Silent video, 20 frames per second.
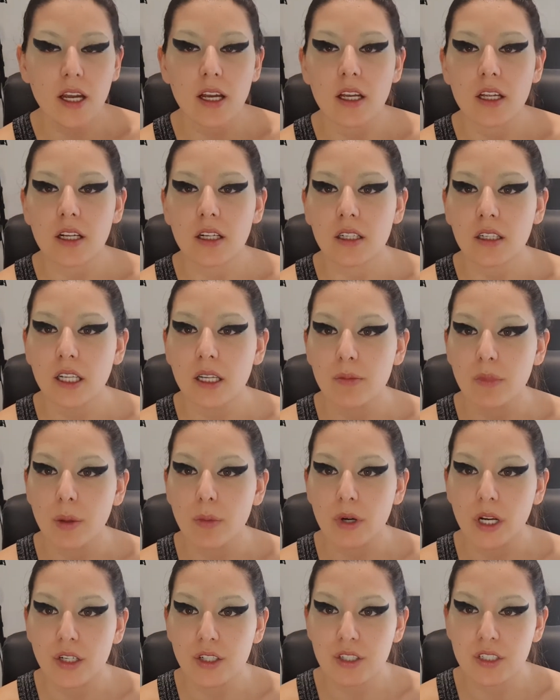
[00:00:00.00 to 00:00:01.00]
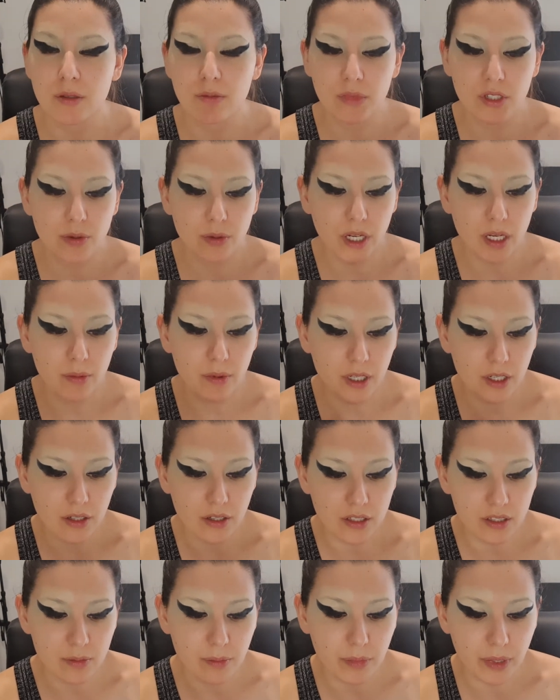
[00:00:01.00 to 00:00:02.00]
clean my brushes in between
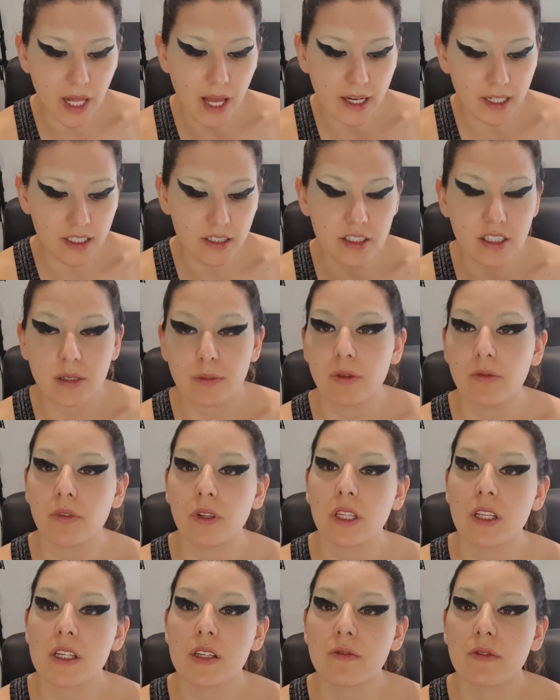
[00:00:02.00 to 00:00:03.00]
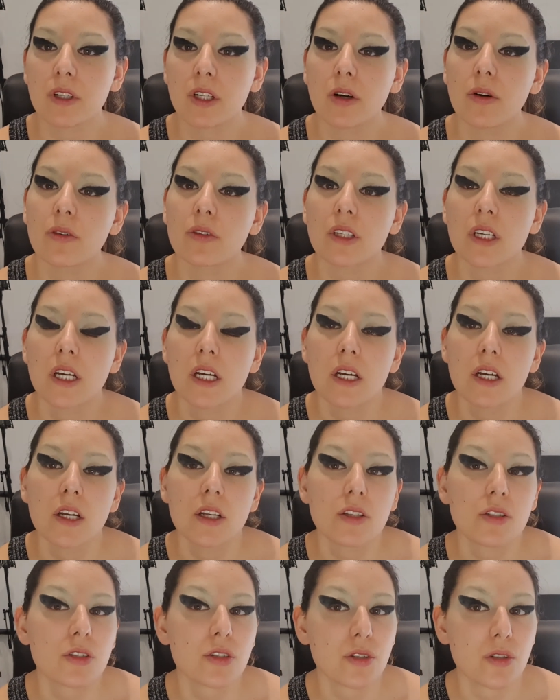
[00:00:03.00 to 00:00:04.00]
because black is going to be really difficult
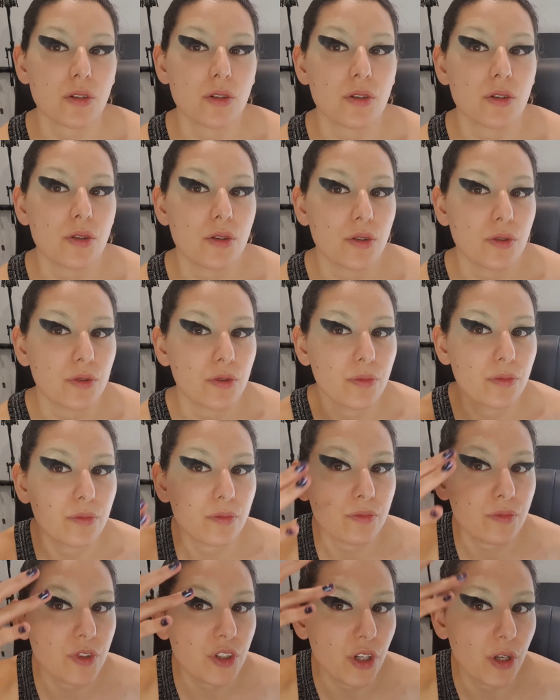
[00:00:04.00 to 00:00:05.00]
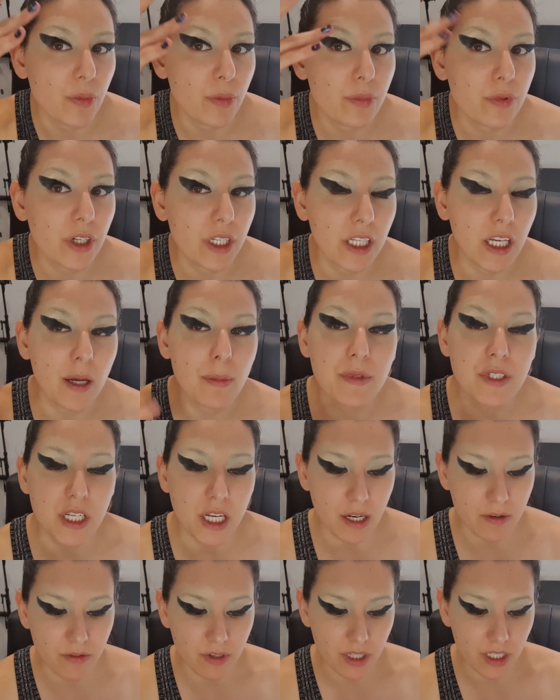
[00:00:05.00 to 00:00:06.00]
to, you know, bring up to
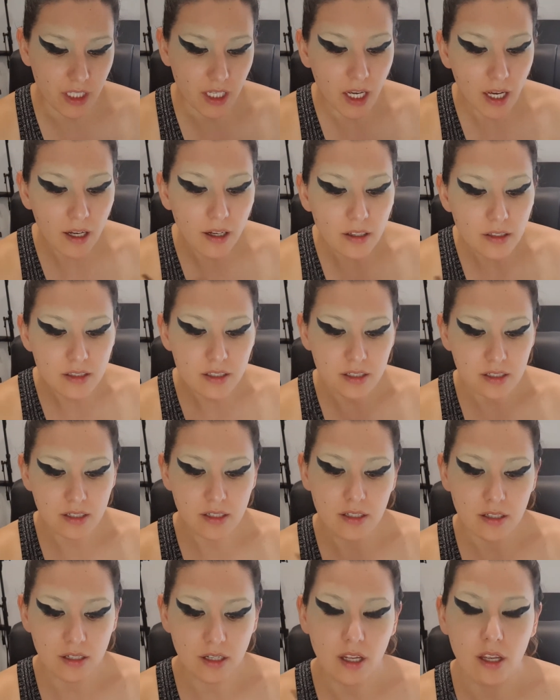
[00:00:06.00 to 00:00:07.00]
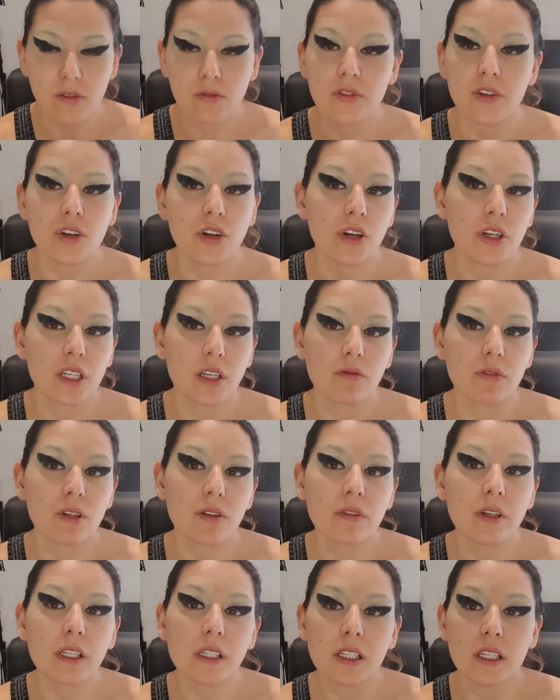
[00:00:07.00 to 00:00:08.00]
everything else. If you don't get rid
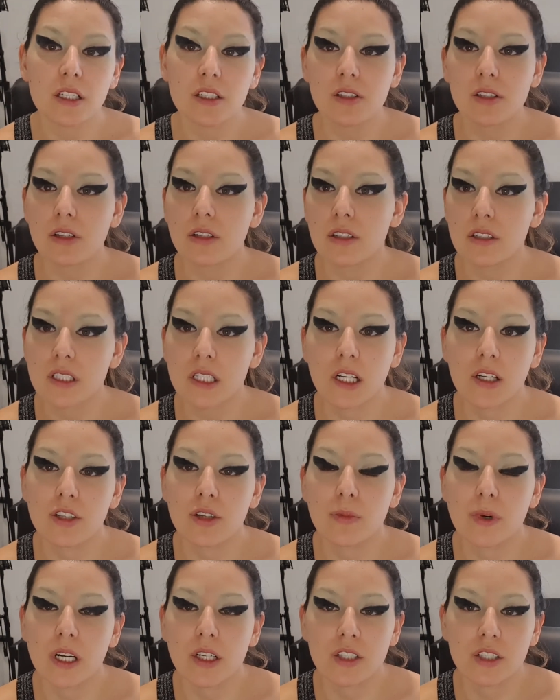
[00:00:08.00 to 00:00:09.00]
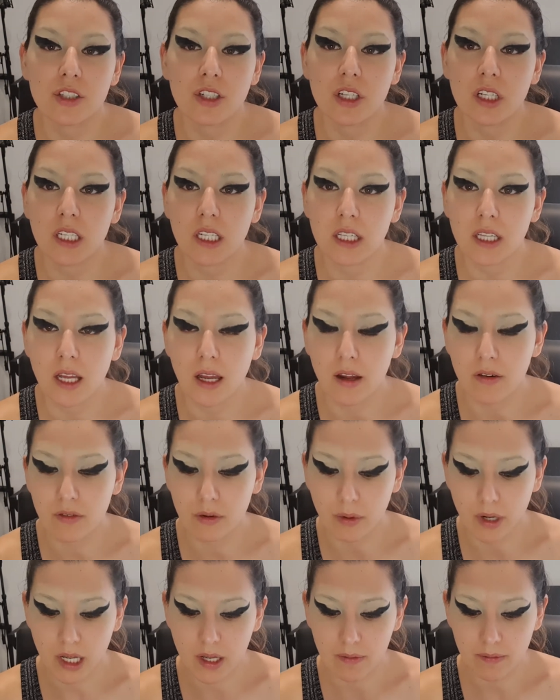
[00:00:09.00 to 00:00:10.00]
of it, it's going to stay on your brush and you're going to get that
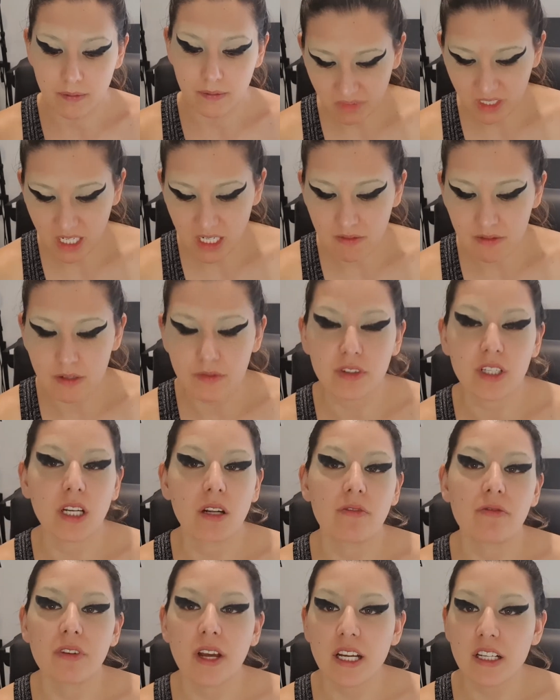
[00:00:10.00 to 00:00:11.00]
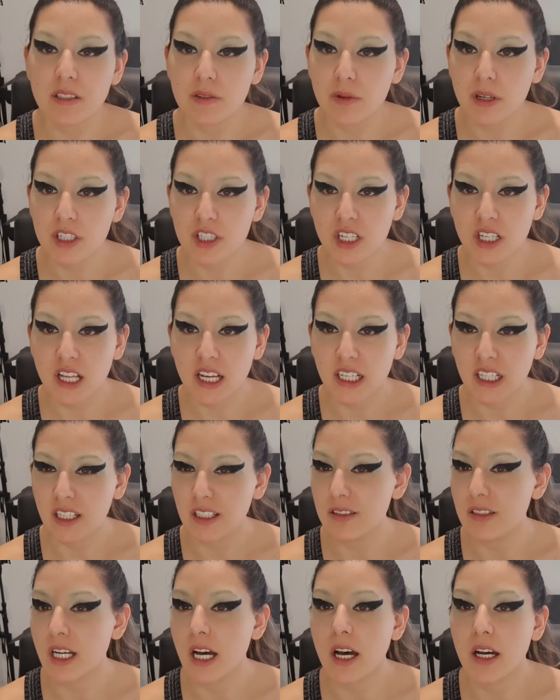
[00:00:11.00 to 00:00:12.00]
everywhere. Even if you get a face washer, like
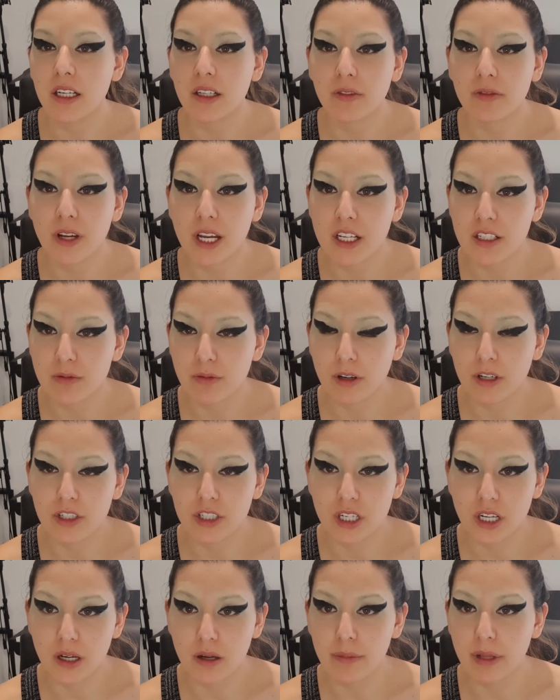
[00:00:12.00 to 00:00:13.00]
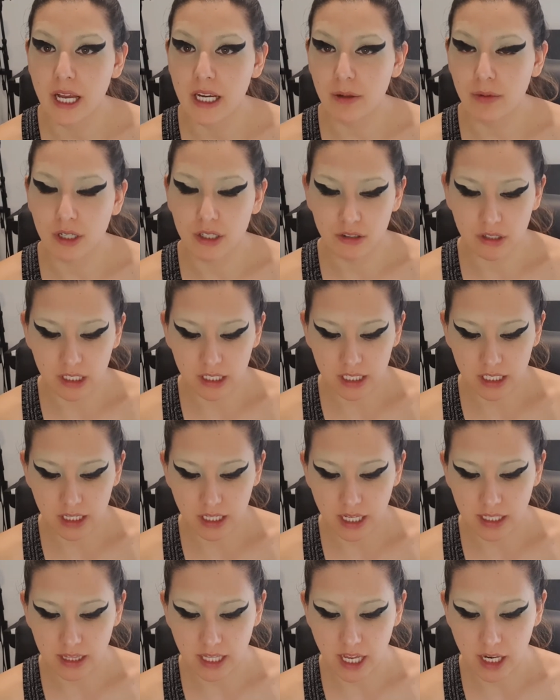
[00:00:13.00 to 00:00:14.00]
a dark face washer, black one or anything
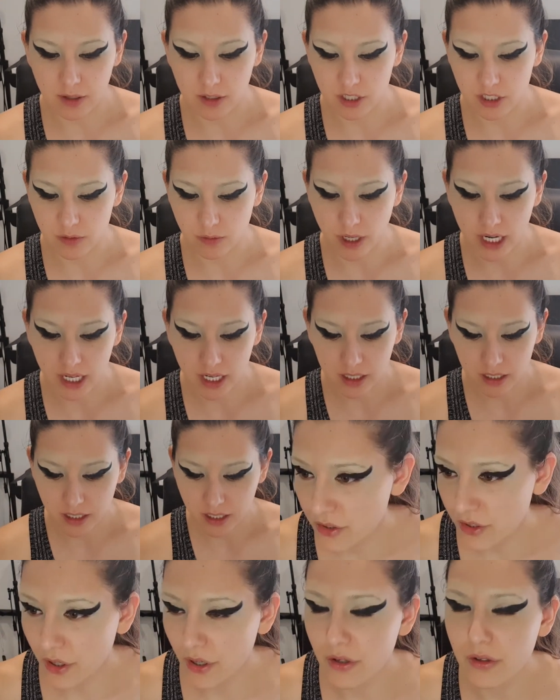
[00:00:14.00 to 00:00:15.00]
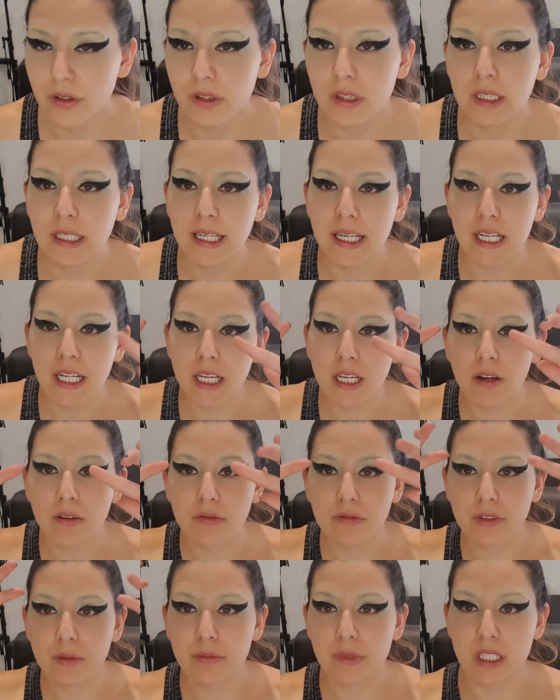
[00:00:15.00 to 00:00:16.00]
like that, and just wet it. So leading
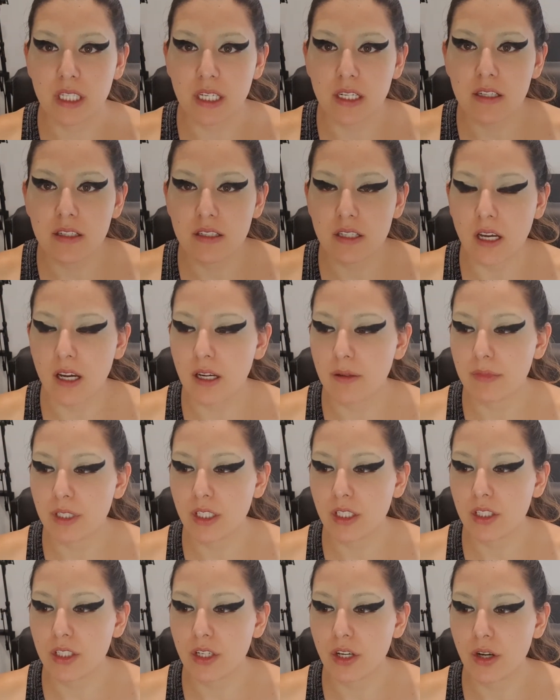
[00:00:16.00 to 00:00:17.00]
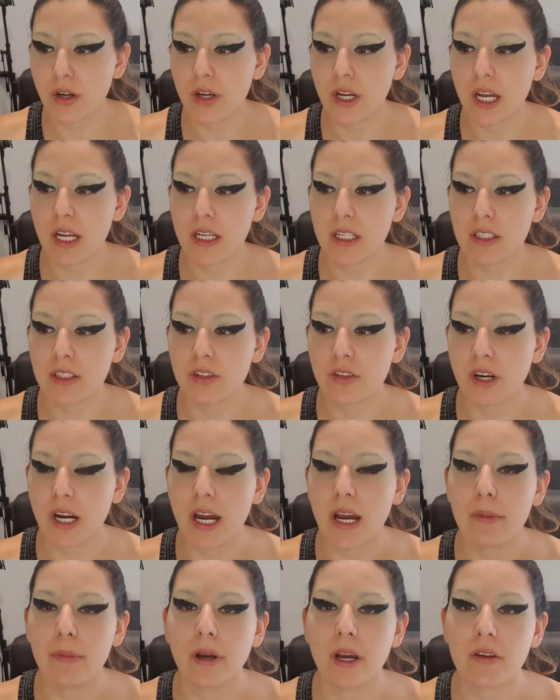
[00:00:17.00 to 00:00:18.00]
from this, I'm going to go and
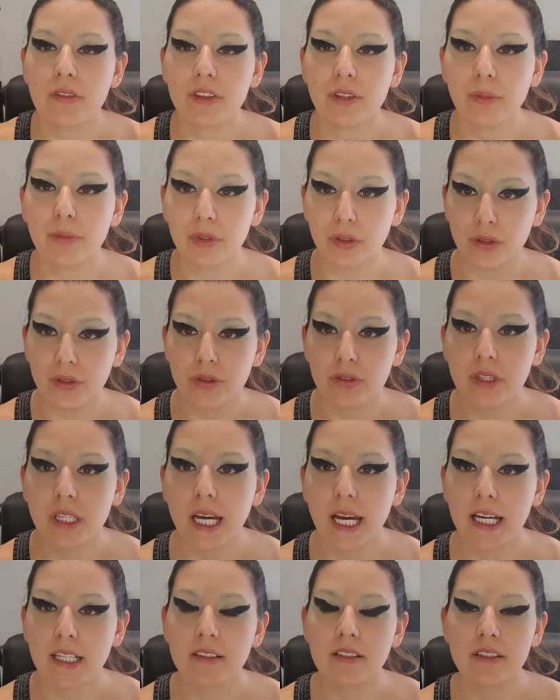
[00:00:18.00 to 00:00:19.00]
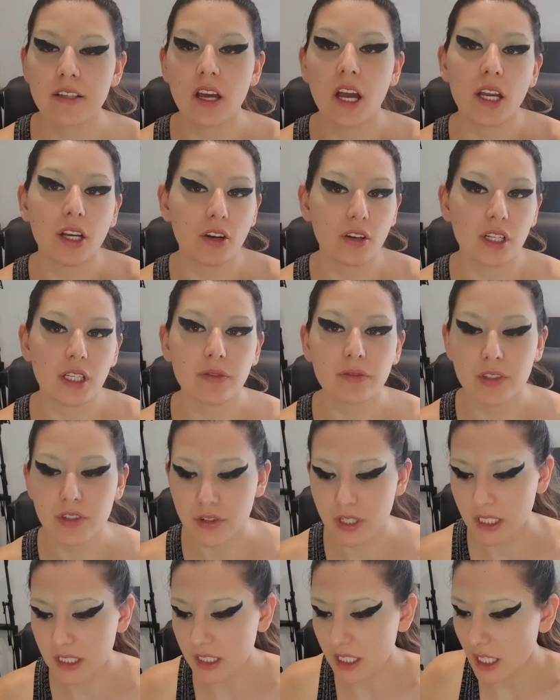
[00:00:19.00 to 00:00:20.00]
grab the blue that's iconic for
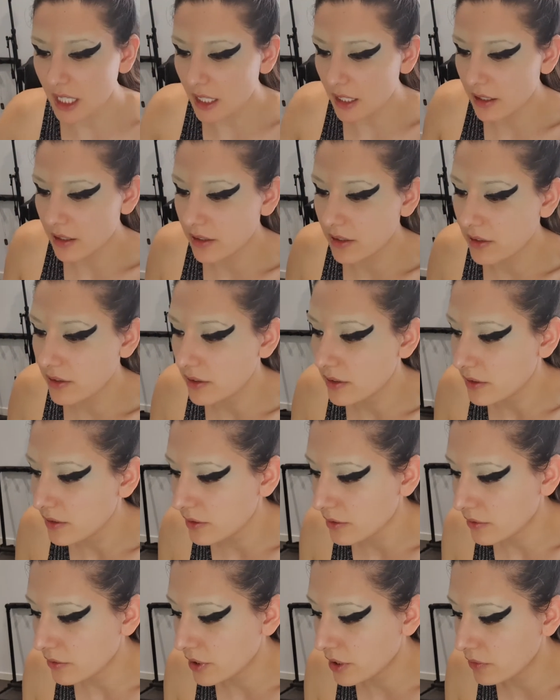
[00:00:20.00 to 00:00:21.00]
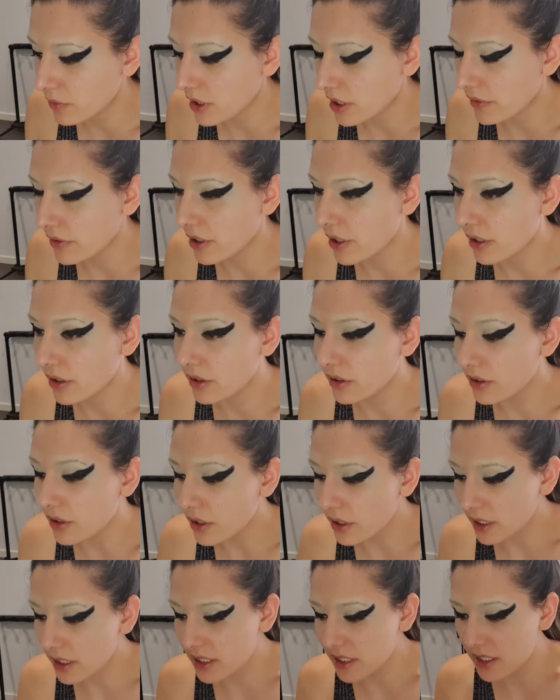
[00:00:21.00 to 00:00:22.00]
Trixie in one of her
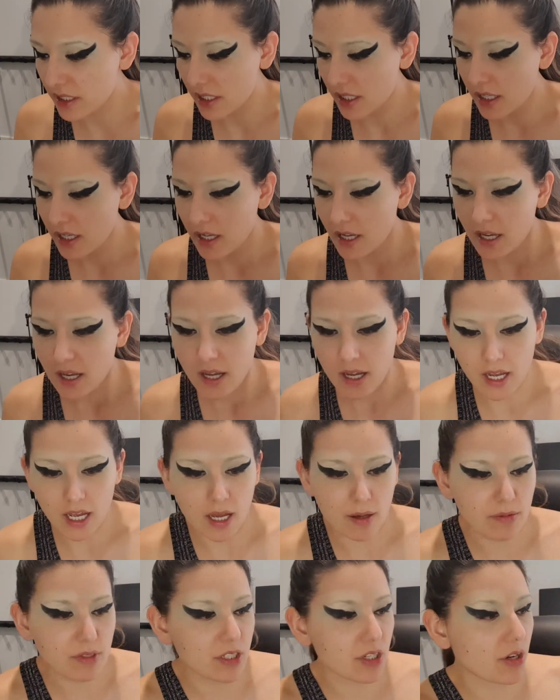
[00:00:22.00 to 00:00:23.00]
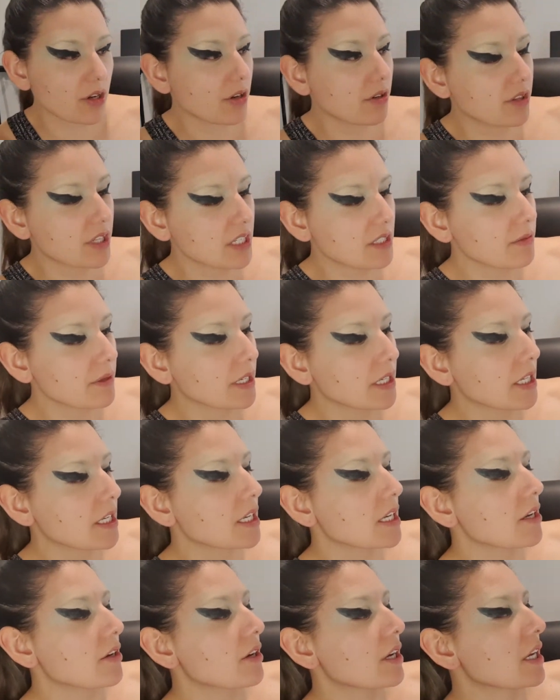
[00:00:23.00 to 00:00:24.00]
looks. So this one
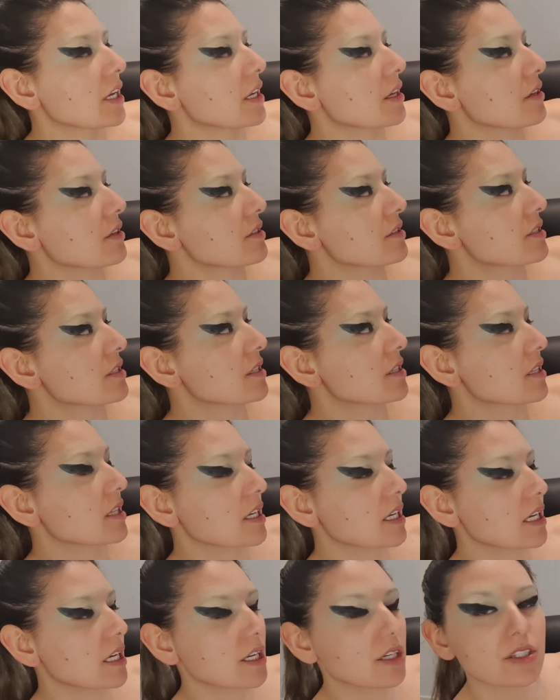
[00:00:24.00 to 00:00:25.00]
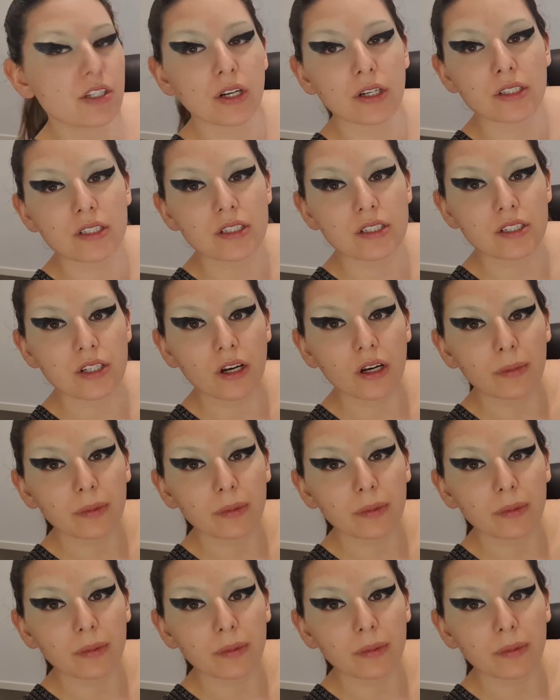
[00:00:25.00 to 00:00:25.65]
here is the Don't Stop